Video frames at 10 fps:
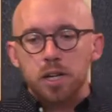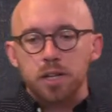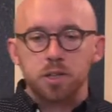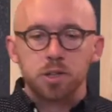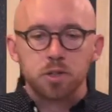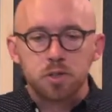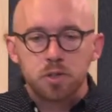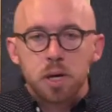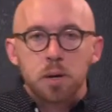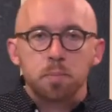The
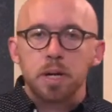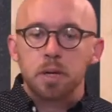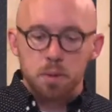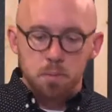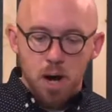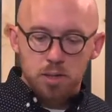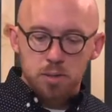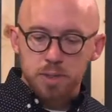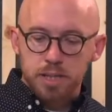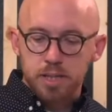Jews beat him and mocked
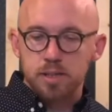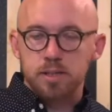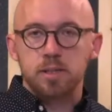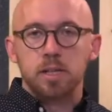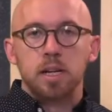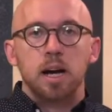him because